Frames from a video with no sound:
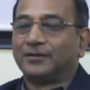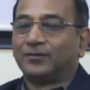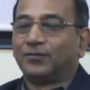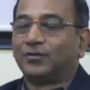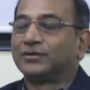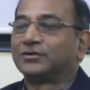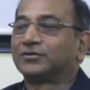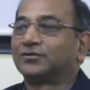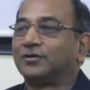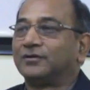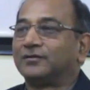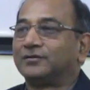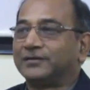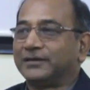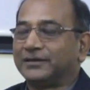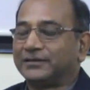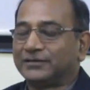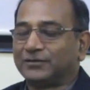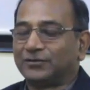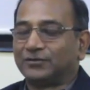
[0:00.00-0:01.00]
what is called
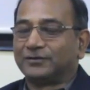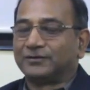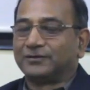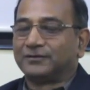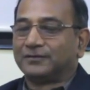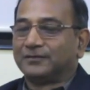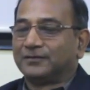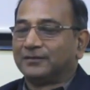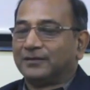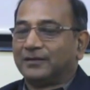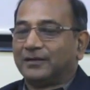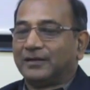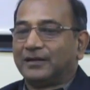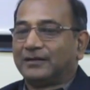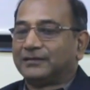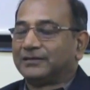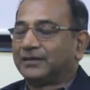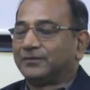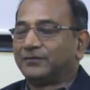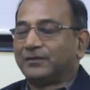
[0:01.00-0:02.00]
drain theory,
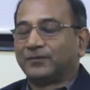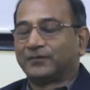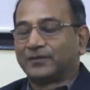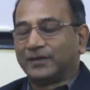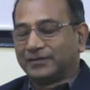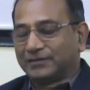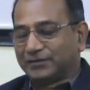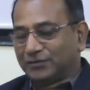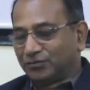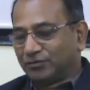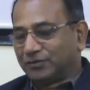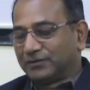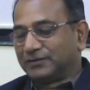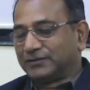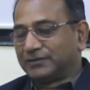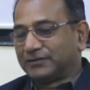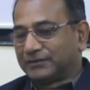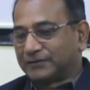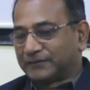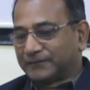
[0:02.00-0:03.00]
and then we have continued
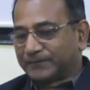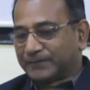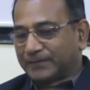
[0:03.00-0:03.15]
in this.